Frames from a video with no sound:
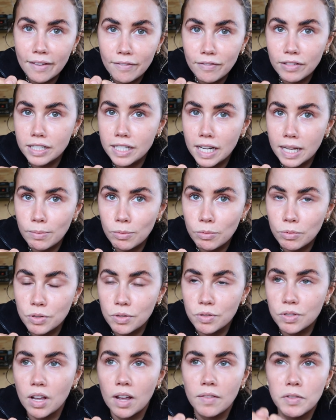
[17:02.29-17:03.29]
Every table
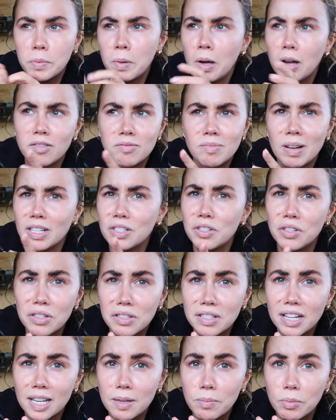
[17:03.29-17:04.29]
was reserved apart from like
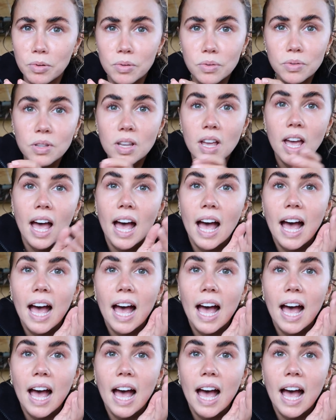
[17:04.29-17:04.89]
two tables.